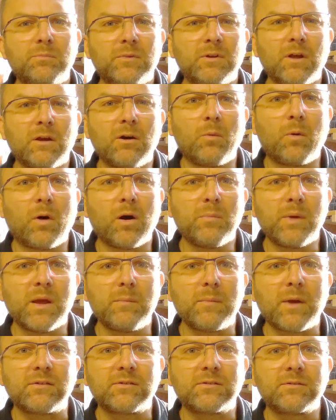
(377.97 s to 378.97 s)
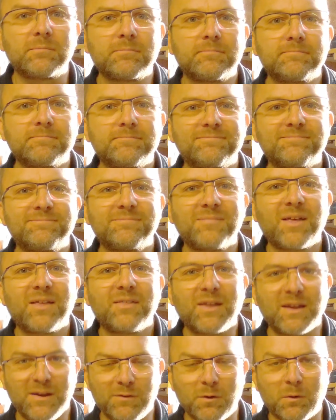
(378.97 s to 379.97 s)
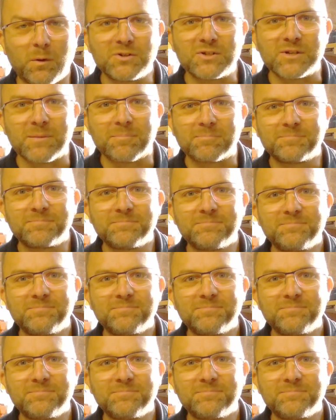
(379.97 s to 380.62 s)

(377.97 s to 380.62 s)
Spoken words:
DIYBMS. Thank you for watching.